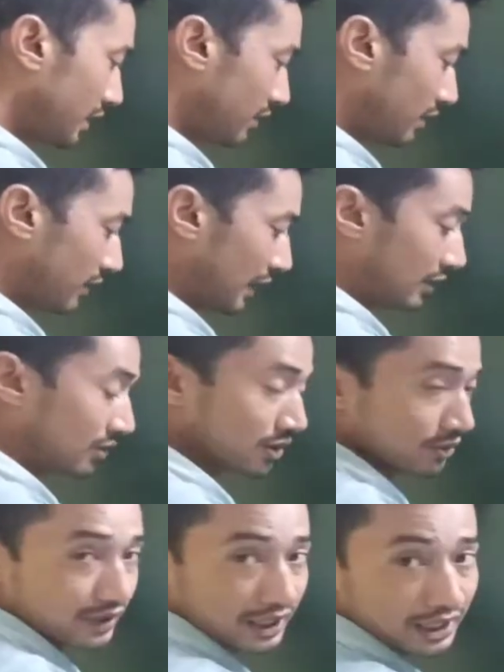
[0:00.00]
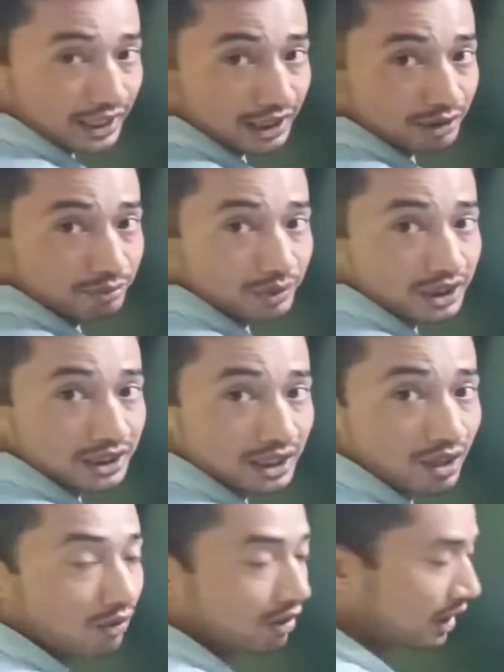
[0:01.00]
the values of a and b.
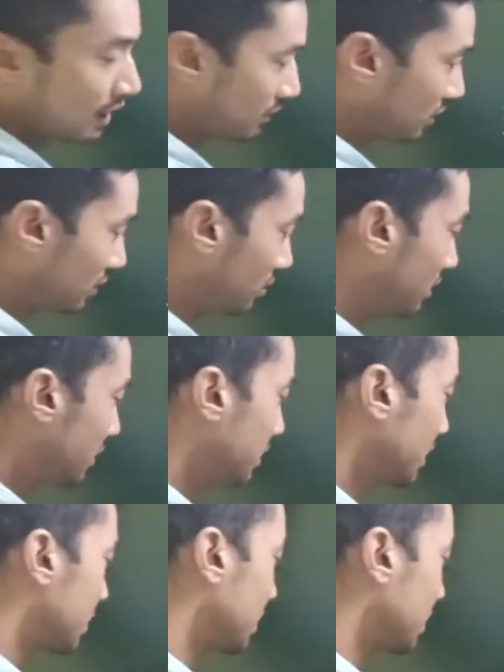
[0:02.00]
Now all I have to do is just